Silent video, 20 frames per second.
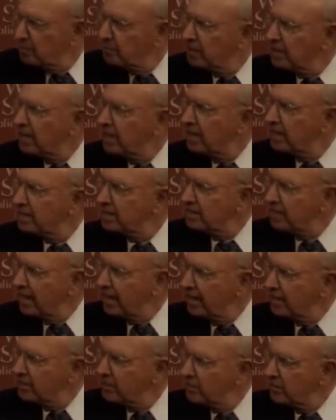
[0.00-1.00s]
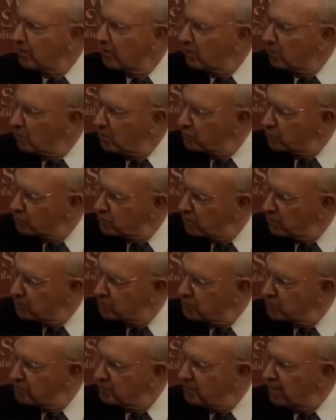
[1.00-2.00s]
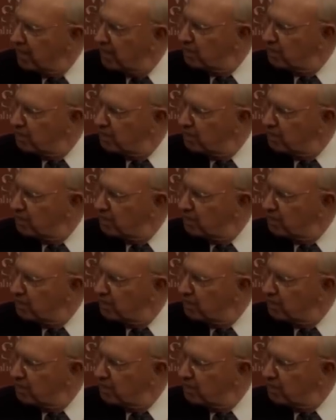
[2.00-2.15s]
Beyond that, there are all sorts of